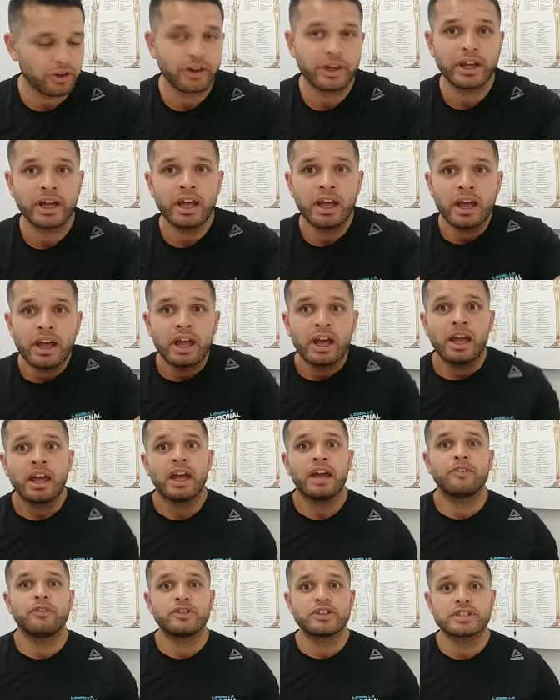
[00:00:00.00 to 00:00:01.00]
going?
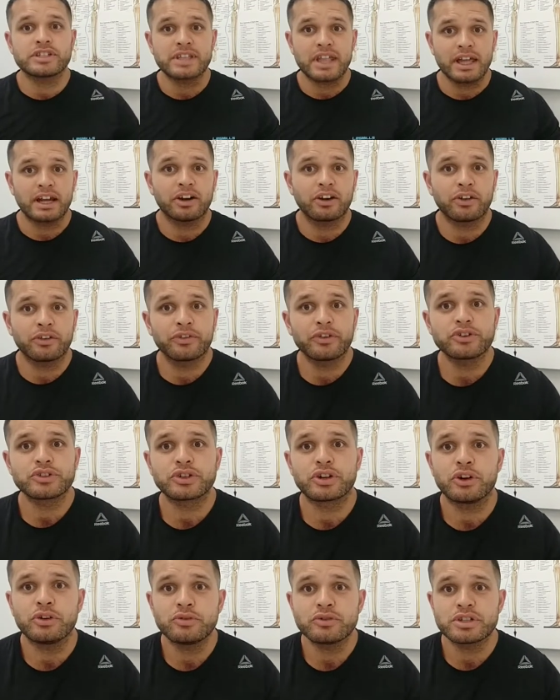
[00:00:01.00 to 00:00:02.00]
Have you started on those
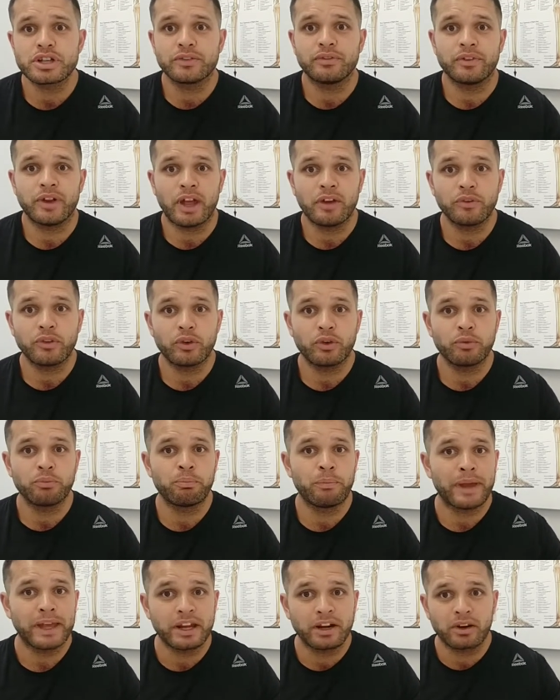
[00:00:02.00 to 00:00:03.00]
goals? Have, have you
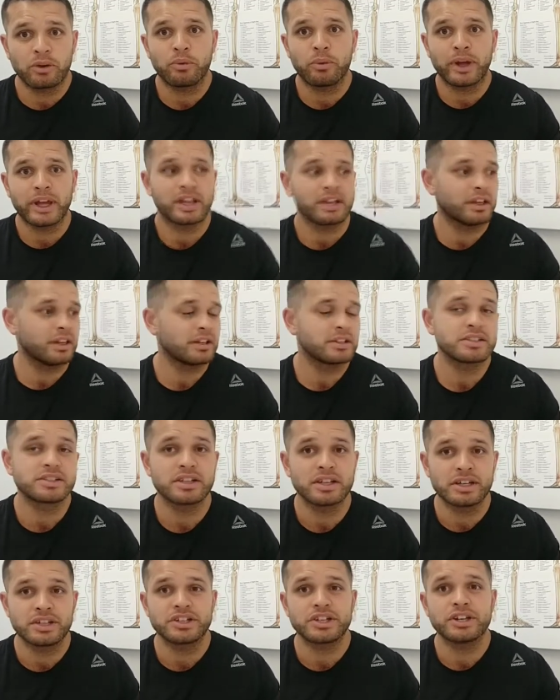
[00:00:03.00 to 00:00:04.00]
made a way
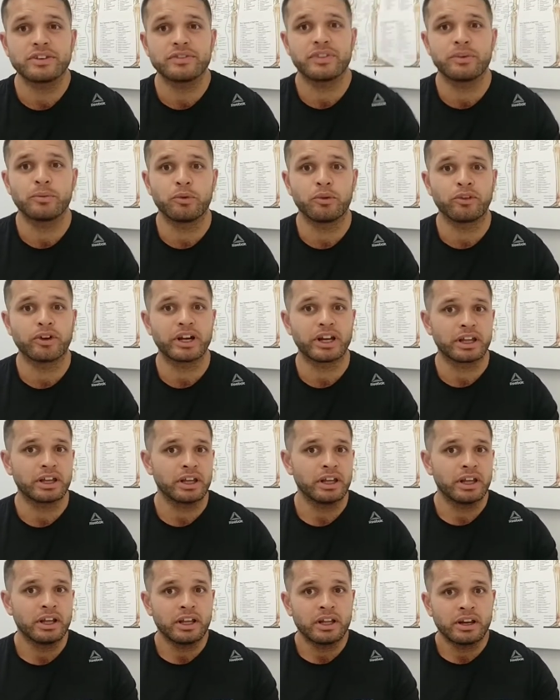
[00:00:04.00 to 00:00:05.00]
to achieve them already?
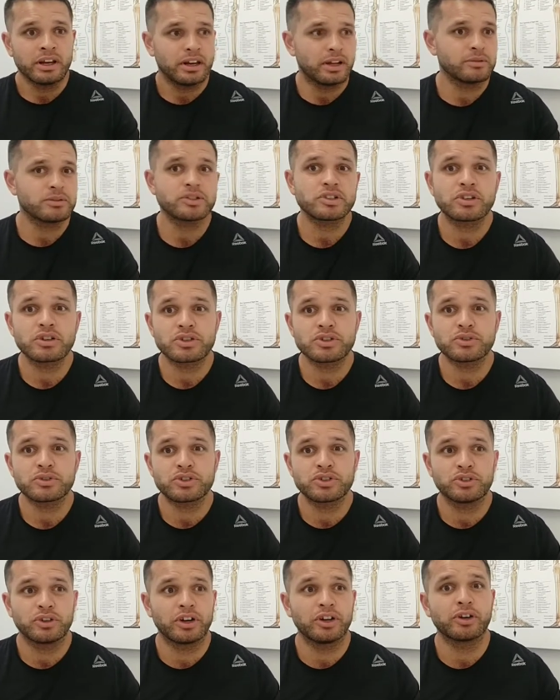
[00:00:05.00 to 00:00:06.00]
Now I'm just going to
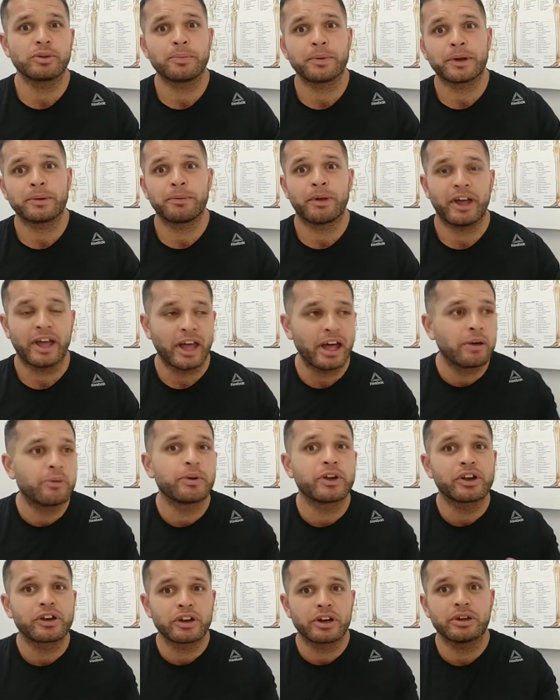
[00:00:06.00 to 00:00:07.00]
talk to you a little bit about how
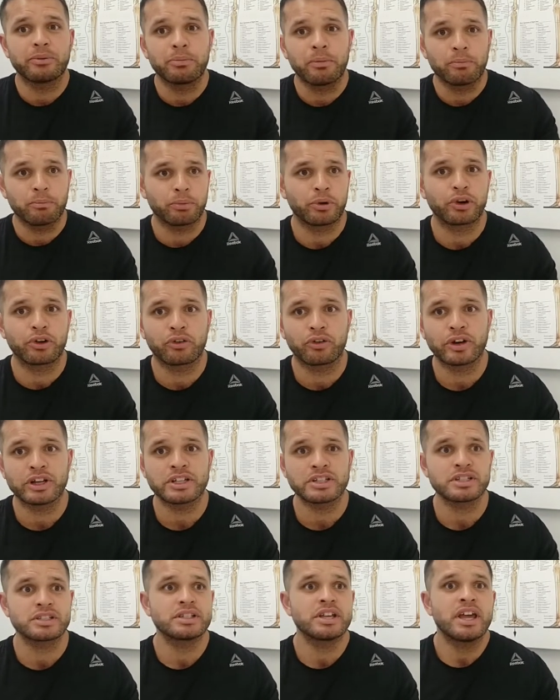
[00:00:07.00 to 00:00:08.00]
we're going to
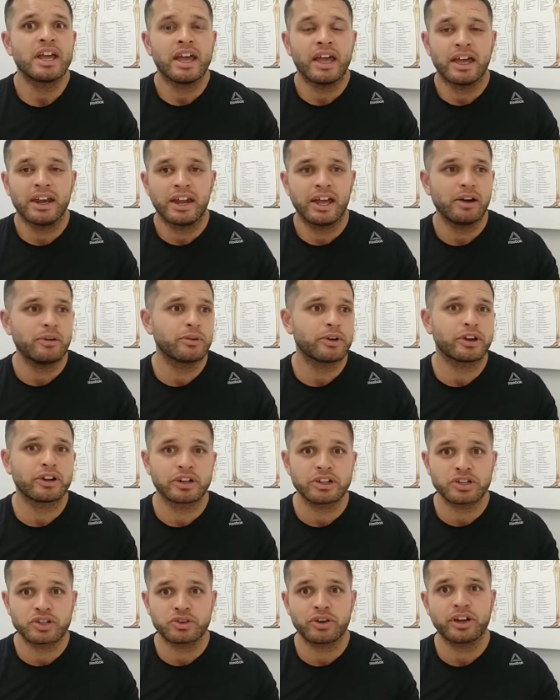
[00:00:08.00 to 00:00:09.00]
progress and how we're
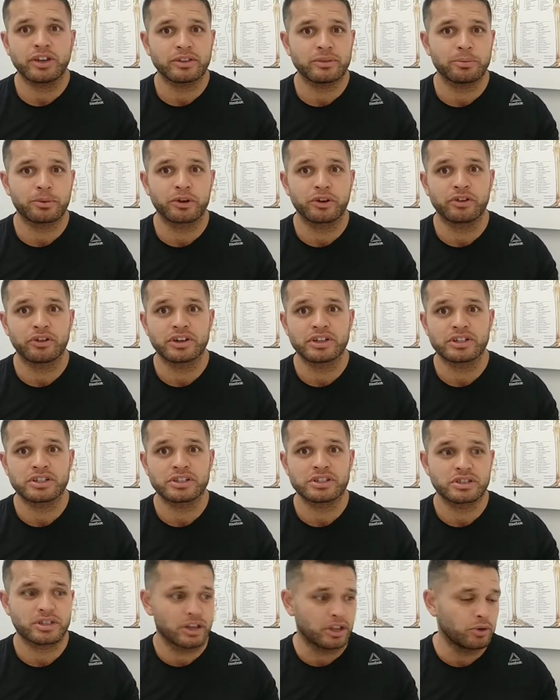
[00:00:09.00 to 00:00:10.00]
going to track the
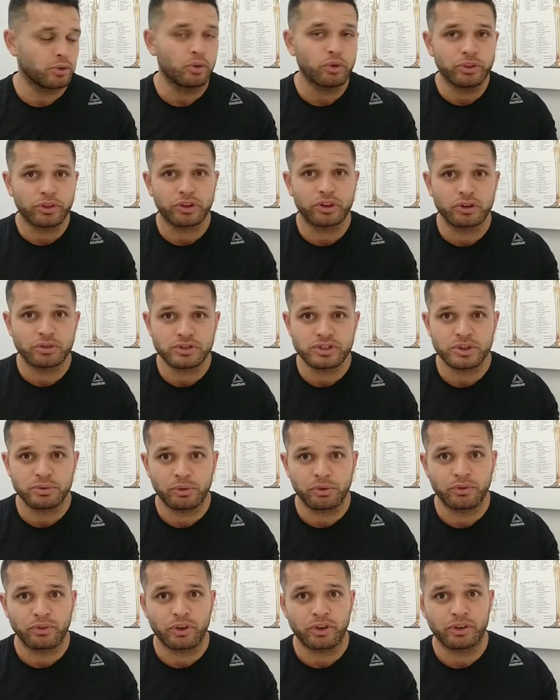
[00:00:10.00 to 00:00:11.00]
progress and all the goals that
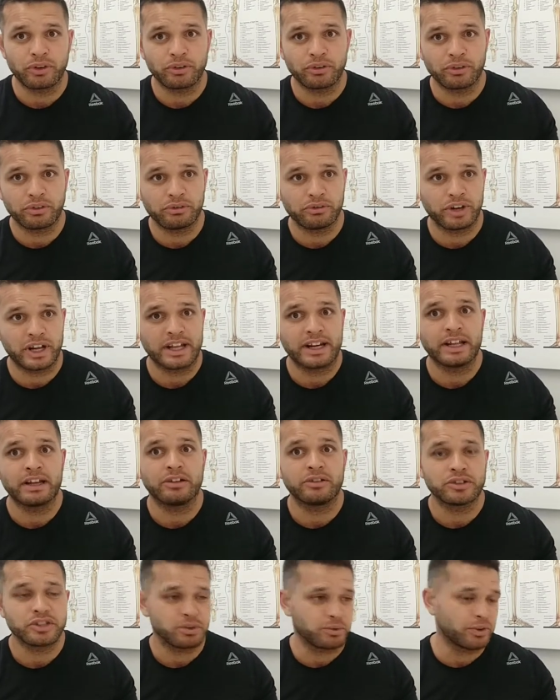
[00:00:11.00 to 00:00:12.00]
we've got laid
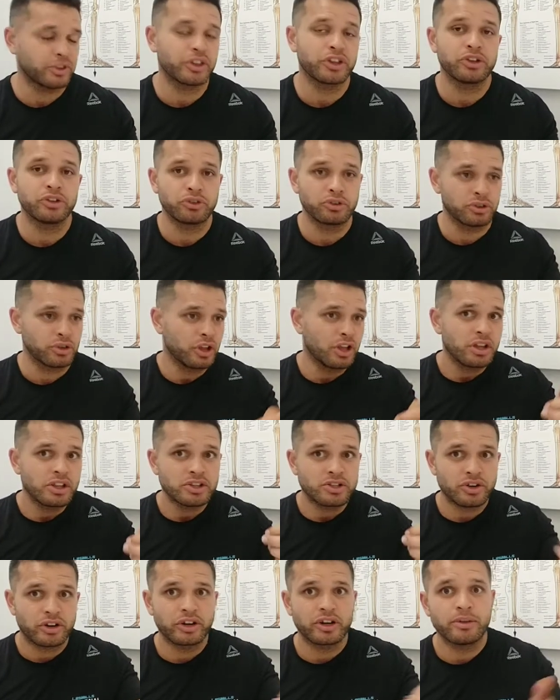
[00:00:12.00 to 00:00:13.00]
out. So whether you're
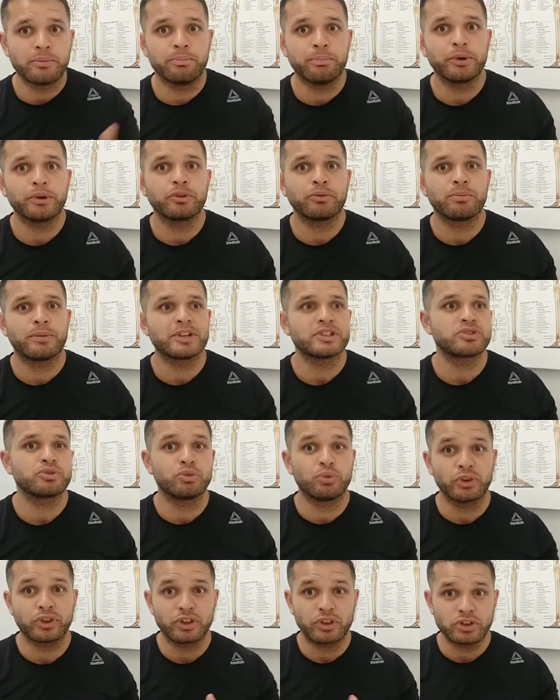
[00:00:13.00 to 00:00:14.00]
trying to build muscle,
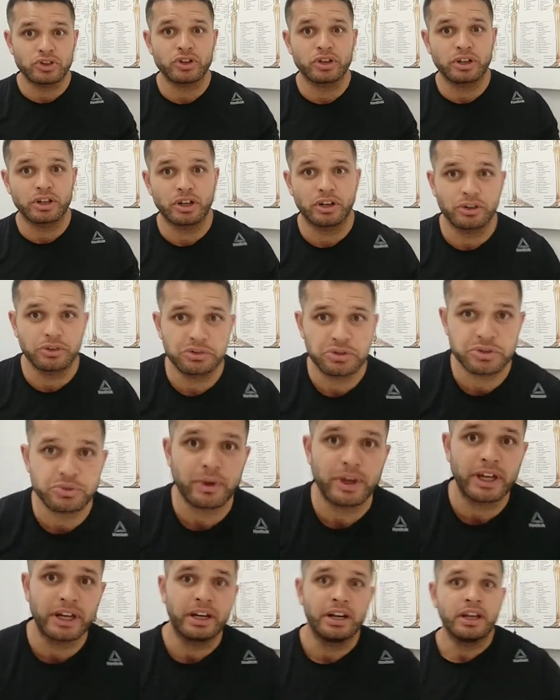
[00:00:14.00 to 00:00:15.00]
whether you're trying to lose
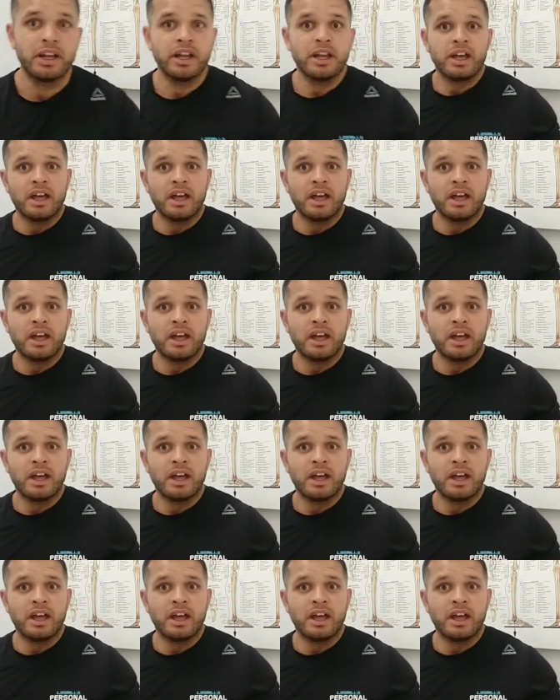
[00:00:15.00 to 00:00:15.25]
weight,